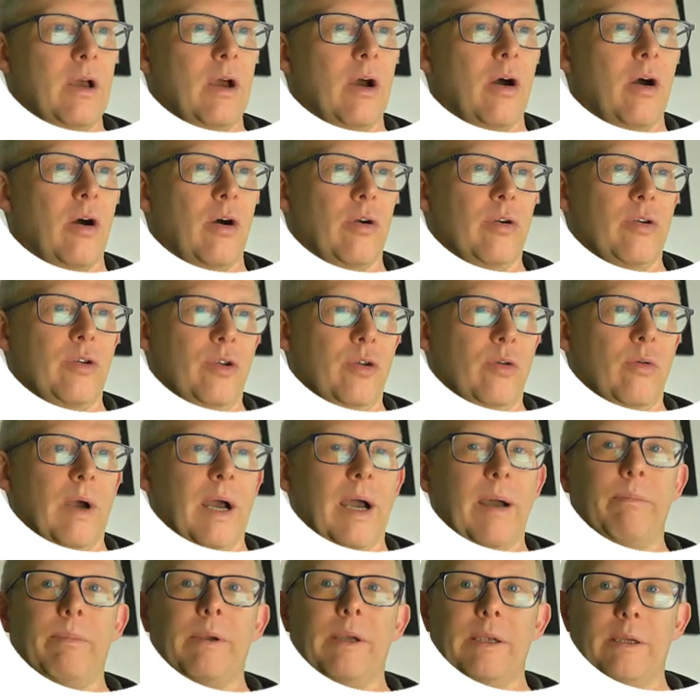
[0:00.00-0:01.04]
Are you
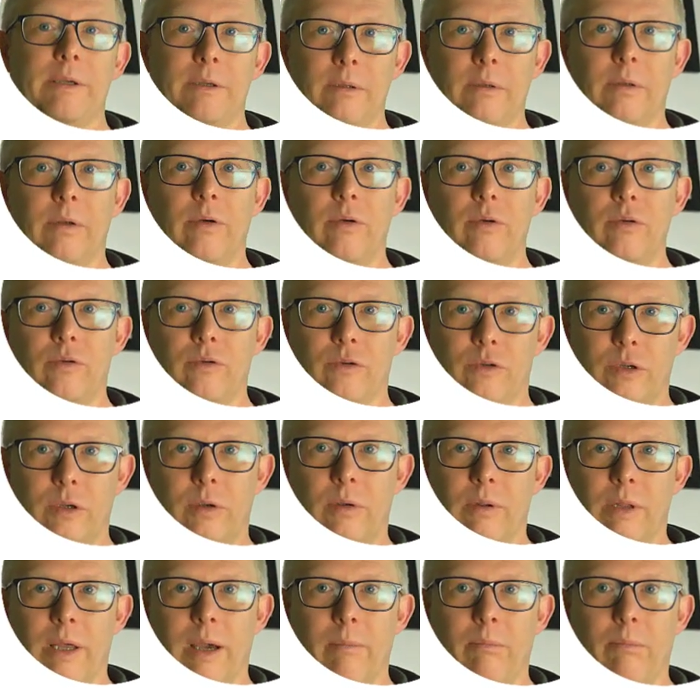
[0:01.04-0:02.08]
happy to lose
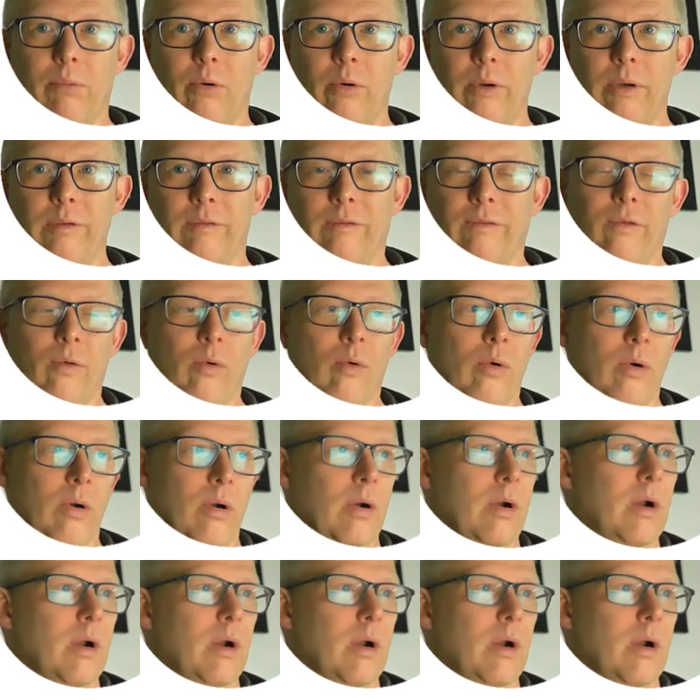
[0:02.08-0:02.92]
that 0.4